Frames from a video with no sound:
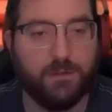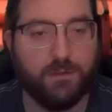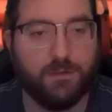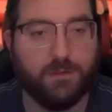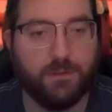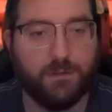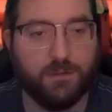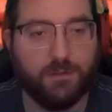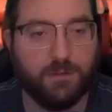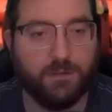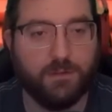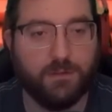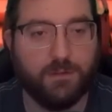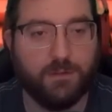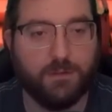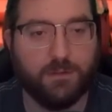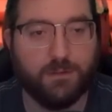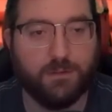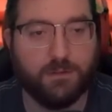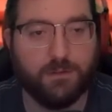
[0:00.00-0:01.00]

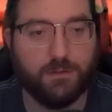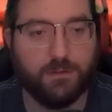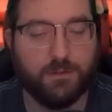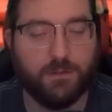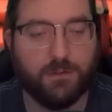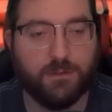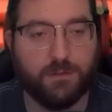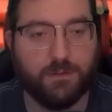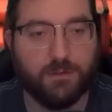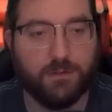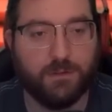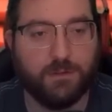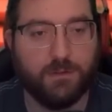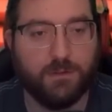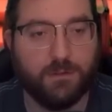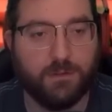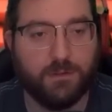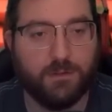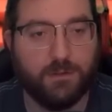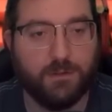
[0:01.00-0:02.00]

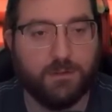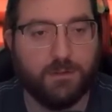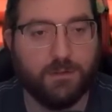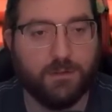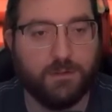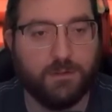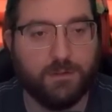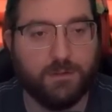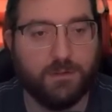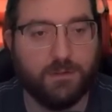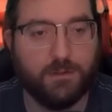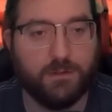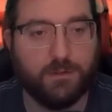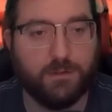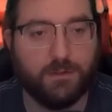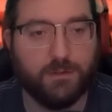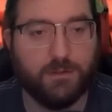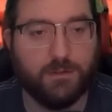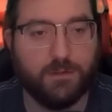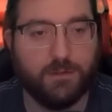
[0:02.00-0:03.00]

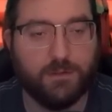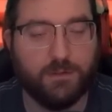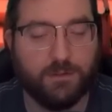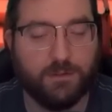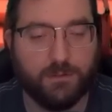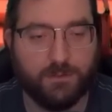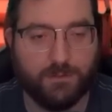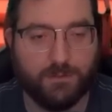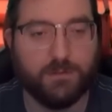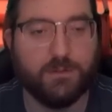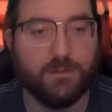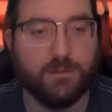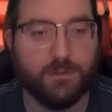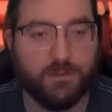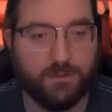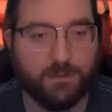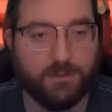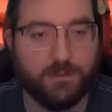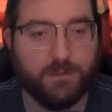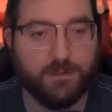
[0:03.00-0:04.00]

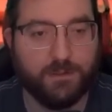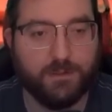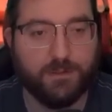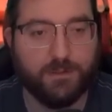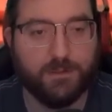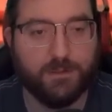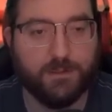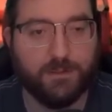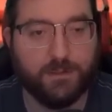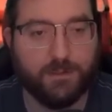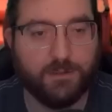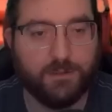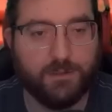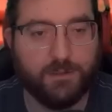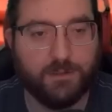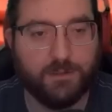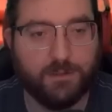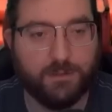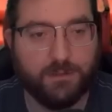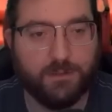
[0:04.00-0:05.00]

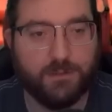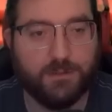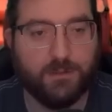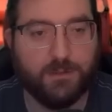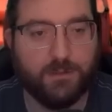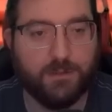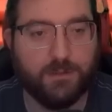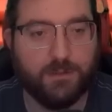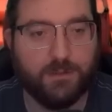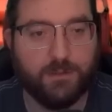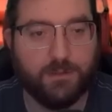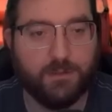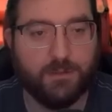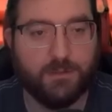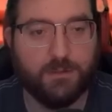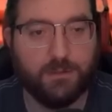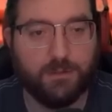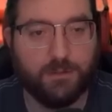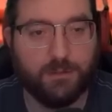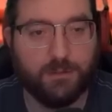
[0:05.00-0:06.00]

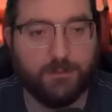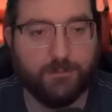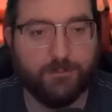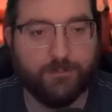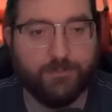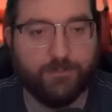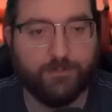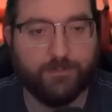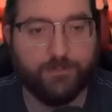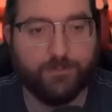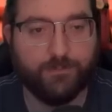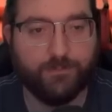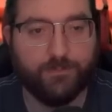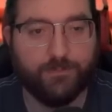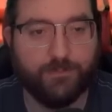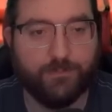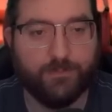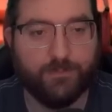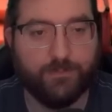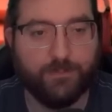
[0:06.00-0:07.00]

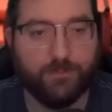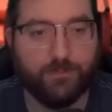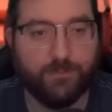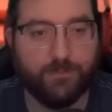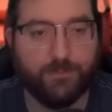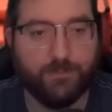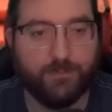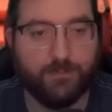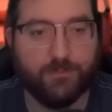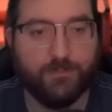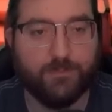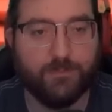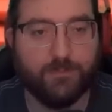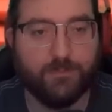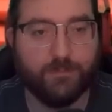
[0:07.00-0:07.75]
[no speech]